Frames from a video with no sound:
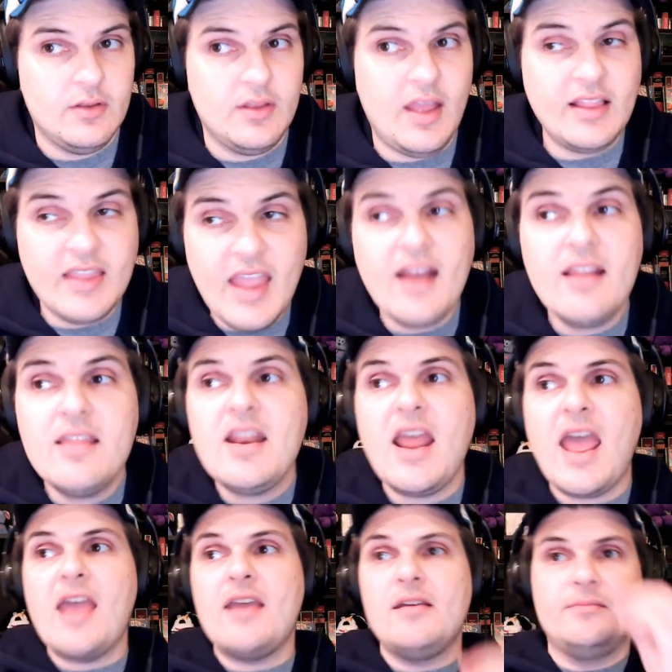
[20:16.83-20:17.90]
At the end of the
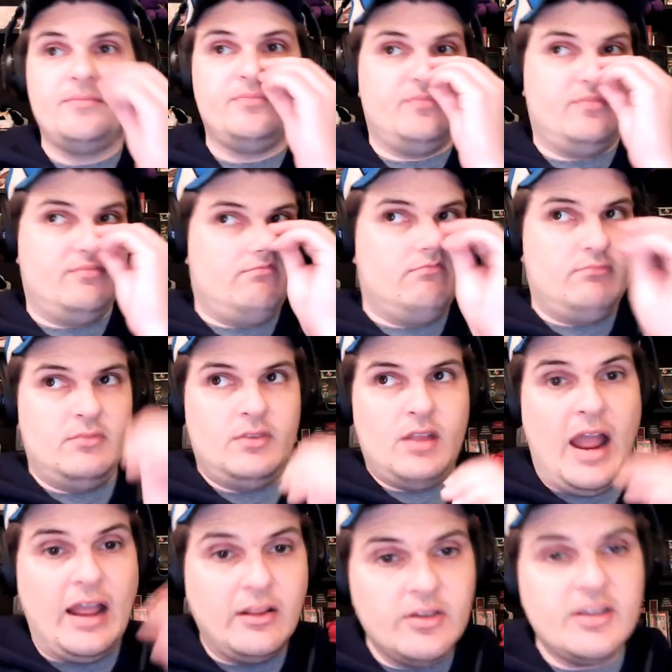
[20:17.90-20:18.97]
day,
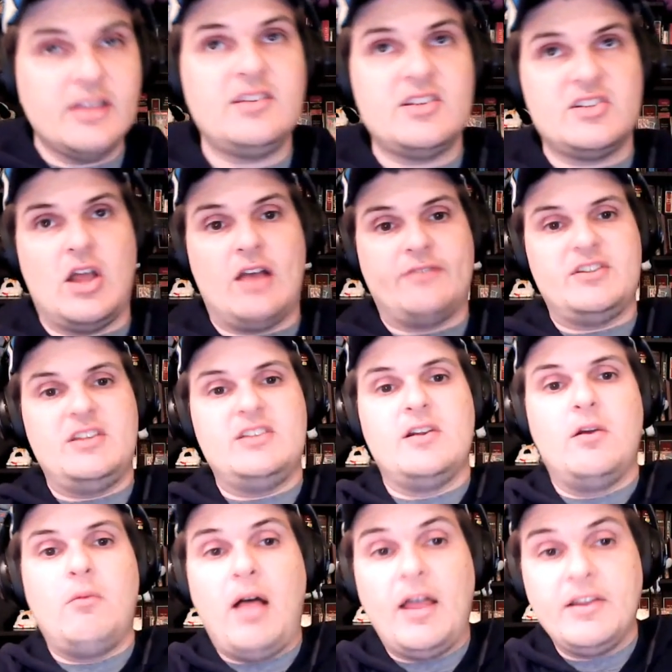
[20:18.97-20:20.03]
I look at this offseason,
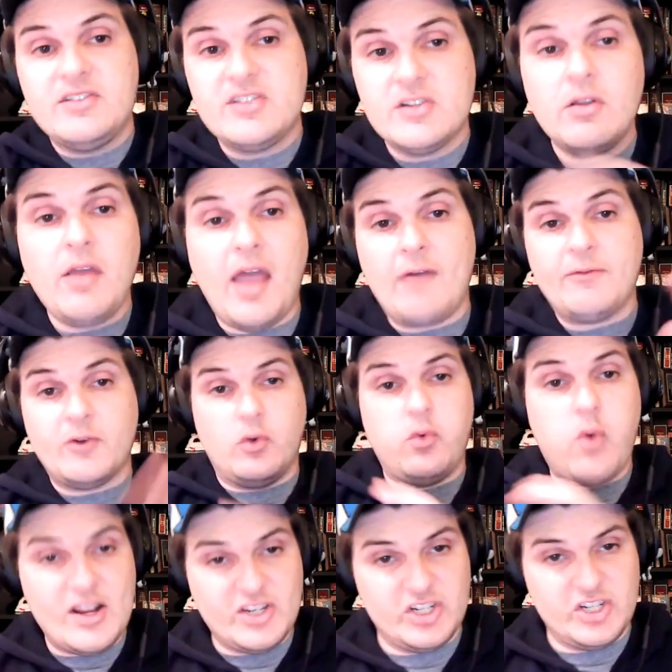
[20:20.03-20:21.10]
and while I still have
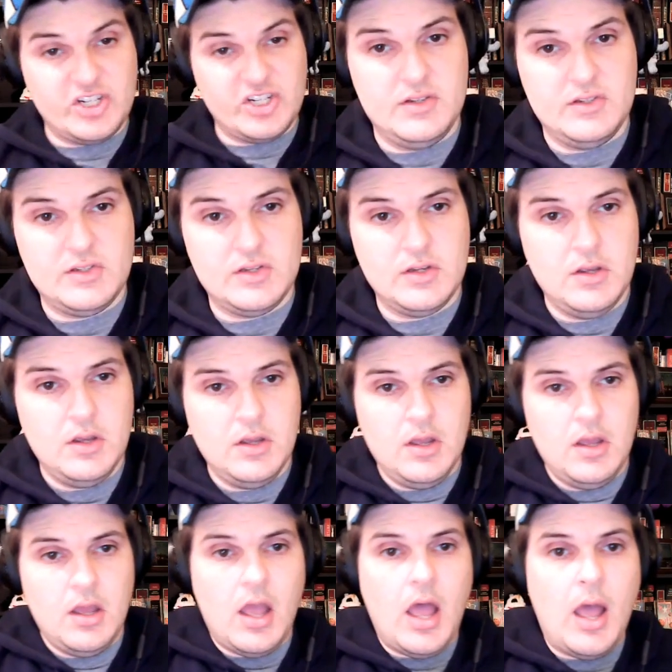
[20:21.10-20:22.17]
questions
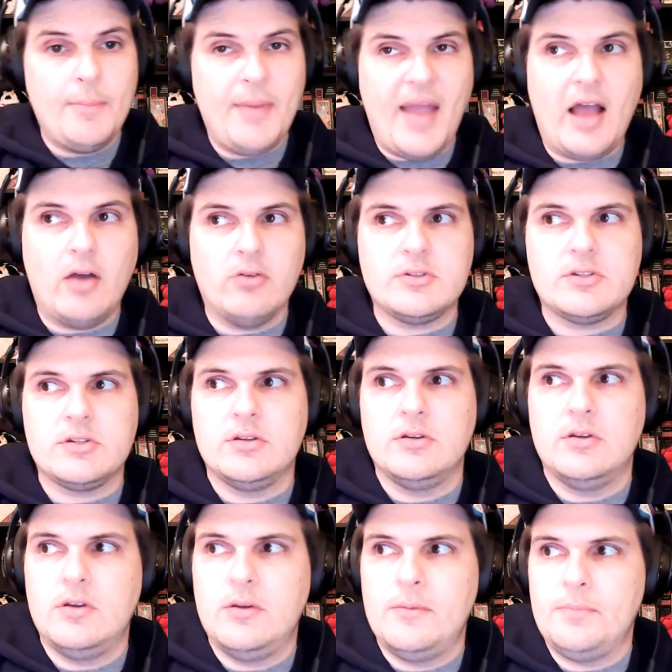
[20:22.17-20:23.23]
about
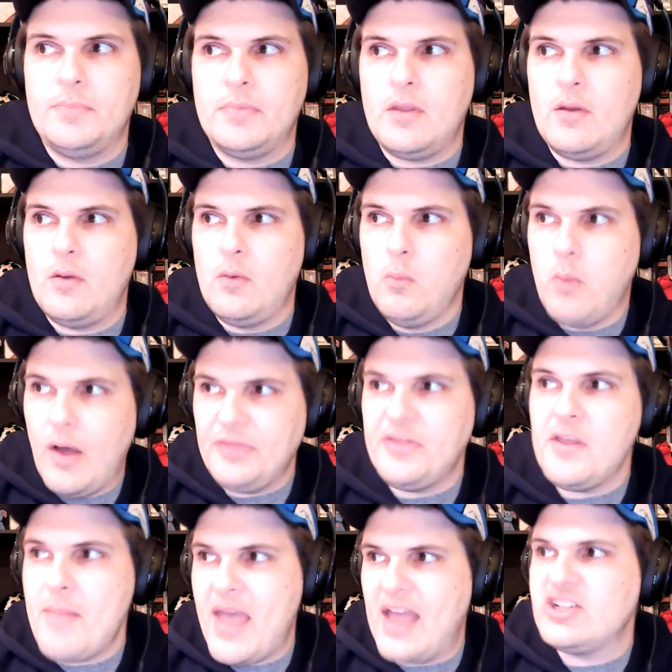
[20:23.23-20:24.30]
what
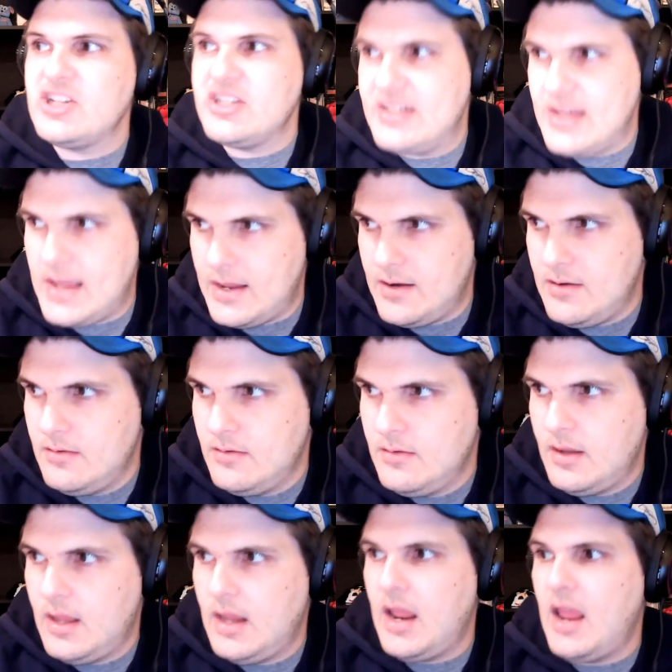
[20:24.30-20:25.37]
the Magic did
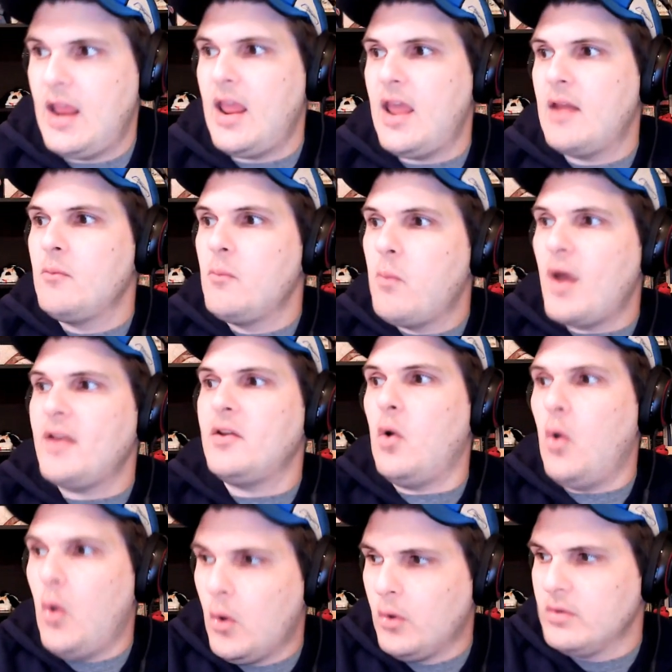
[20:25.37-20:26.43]
and, and, what
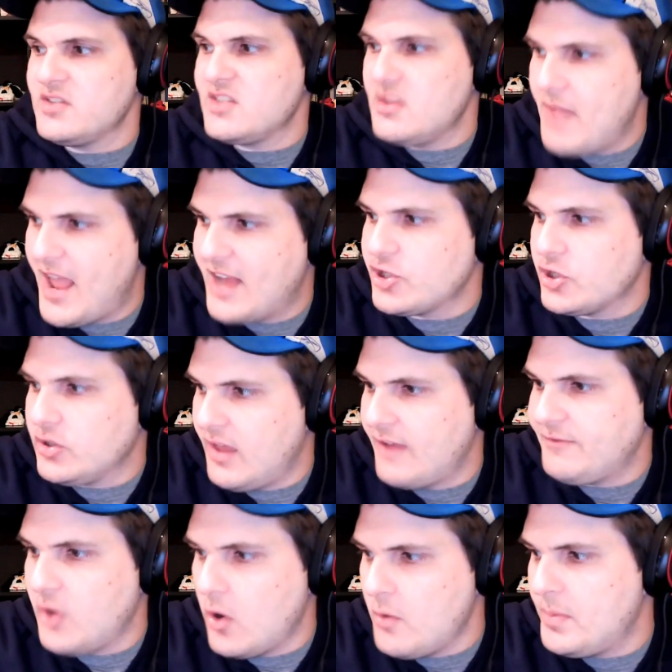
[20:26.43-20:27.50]
holes the Magic
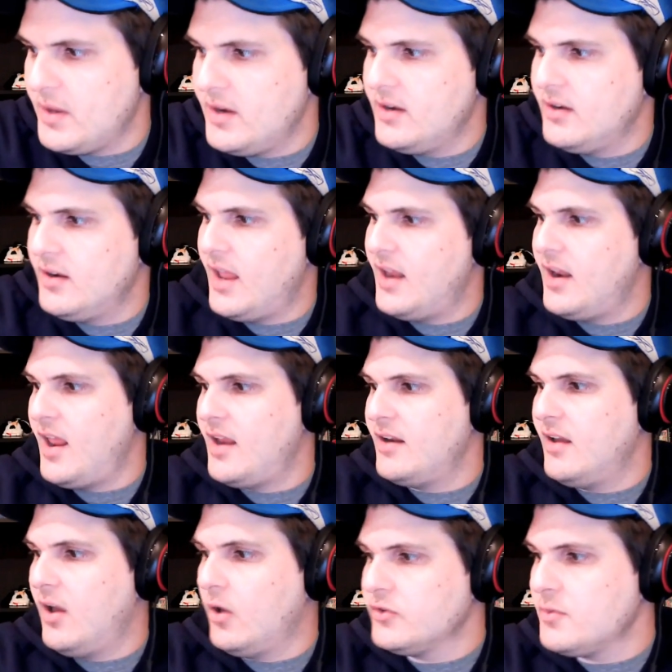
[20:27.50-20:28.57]
left open. And, and,
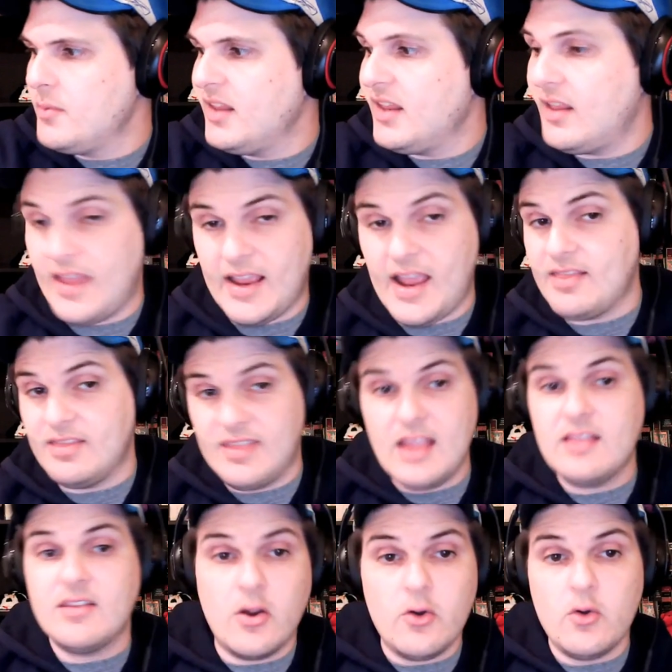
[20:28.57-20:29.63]
and, ultimately, like I
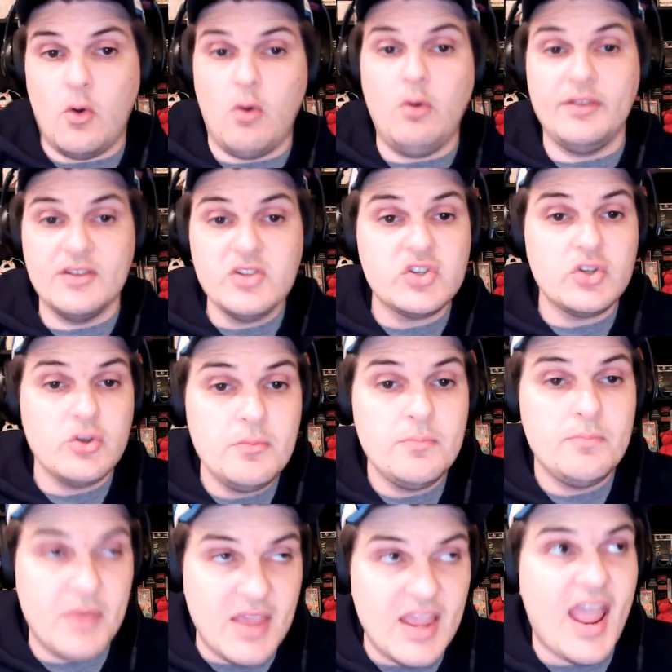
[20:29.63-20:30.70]
think their goal is to
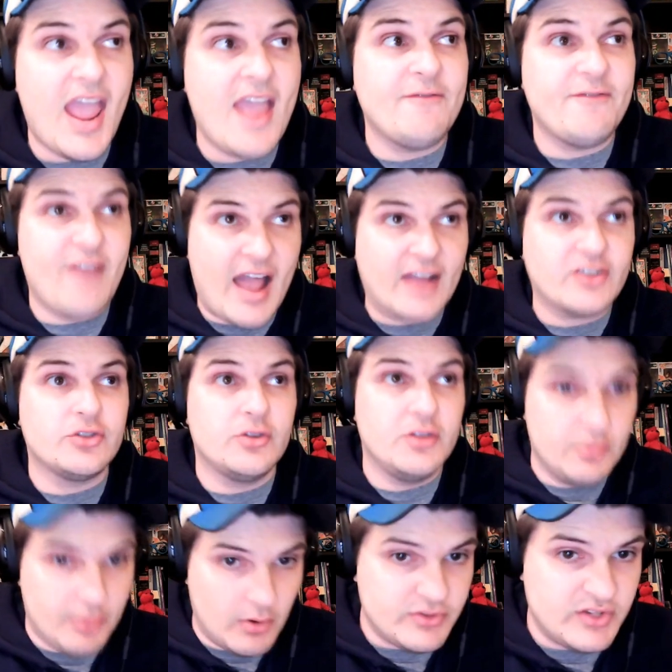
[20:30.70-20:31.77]
be a factor in
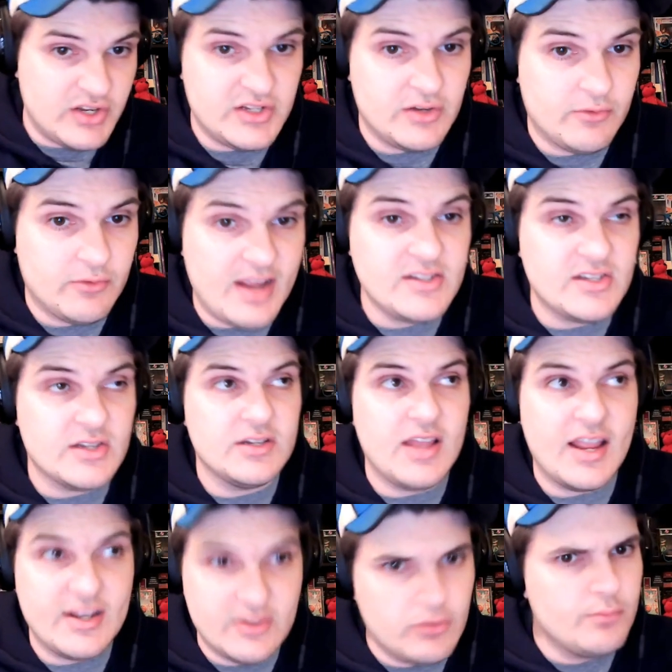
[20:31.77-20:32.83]
the postseason race
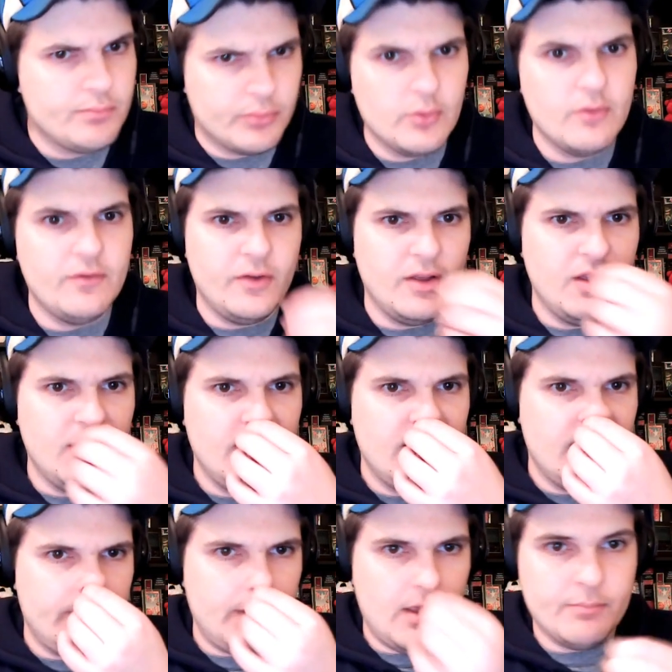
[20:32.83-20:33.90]
and, and to improve.
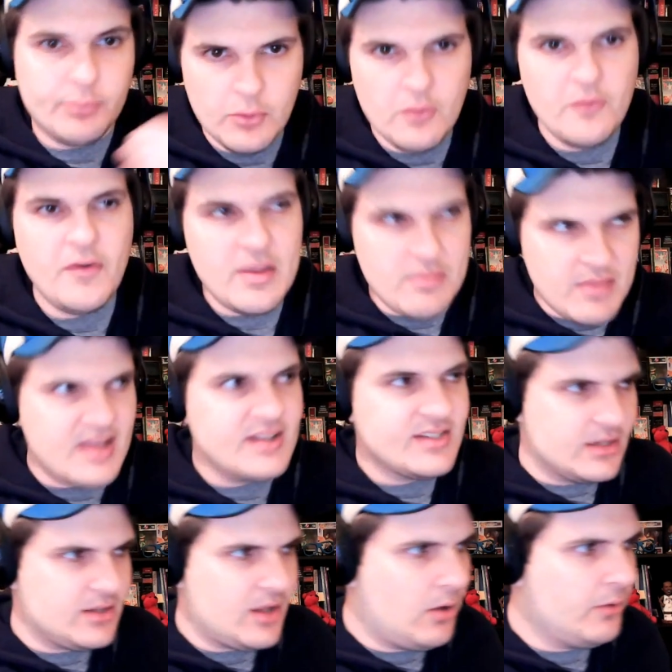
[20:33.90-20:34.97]
Improving means
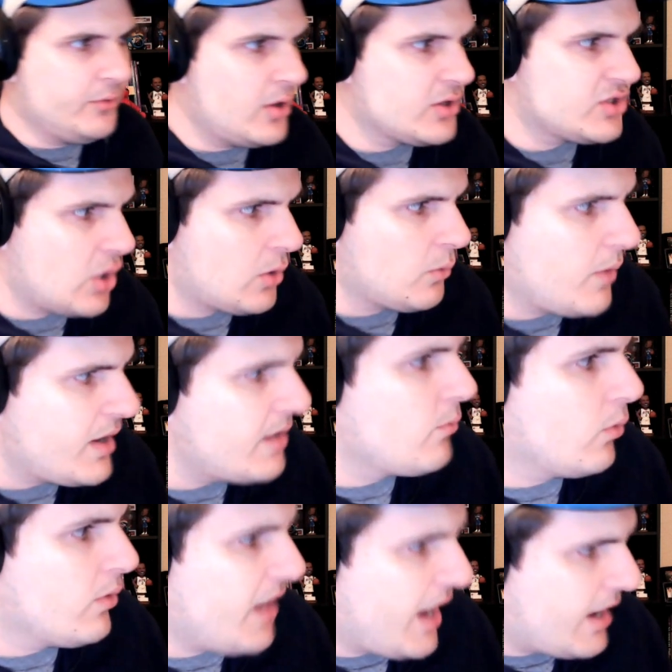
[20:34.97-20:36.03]
that they'll they'll start winning
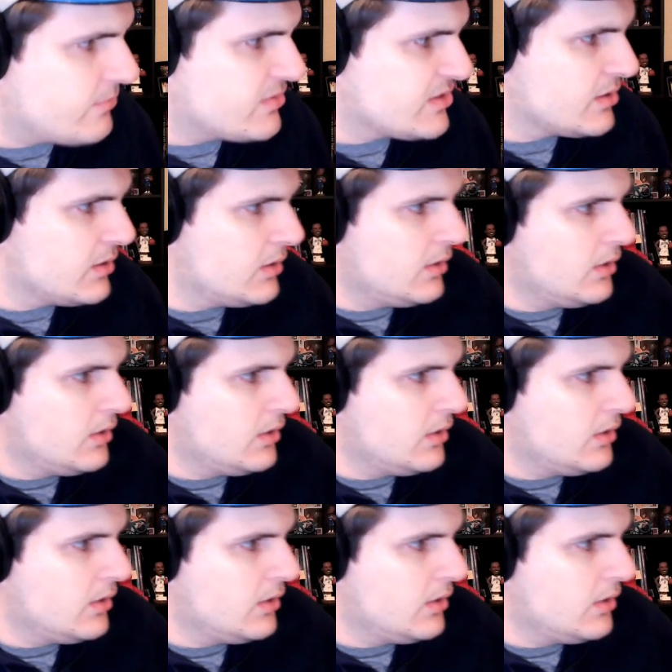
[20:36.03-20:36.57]
more games.